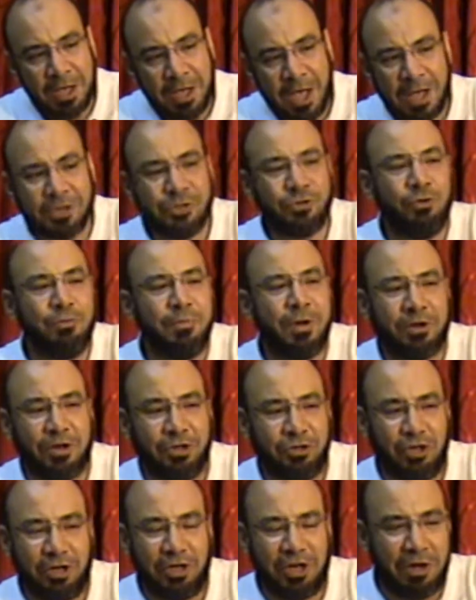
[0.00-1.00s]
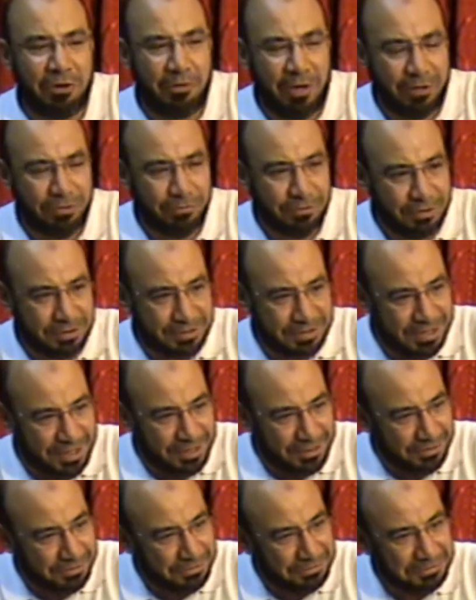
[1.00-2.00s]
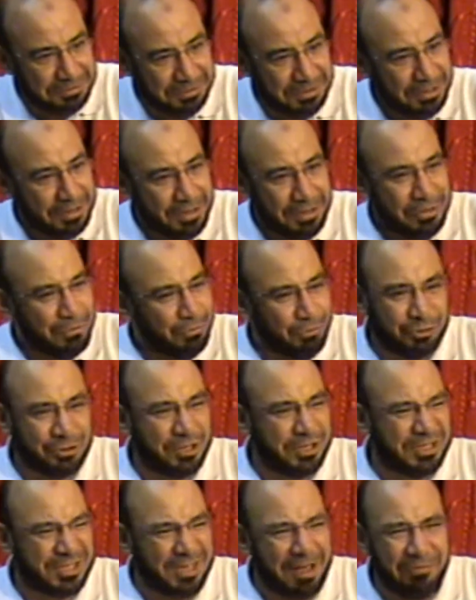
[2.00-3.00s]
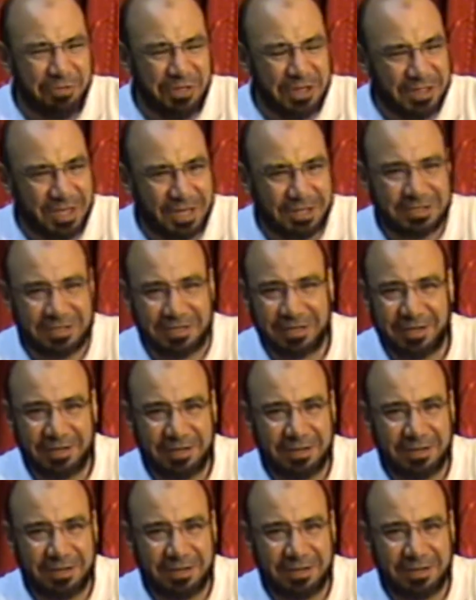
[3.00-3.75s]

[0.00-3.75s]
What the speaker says: As Umar radiallahu anhu did say, which is something that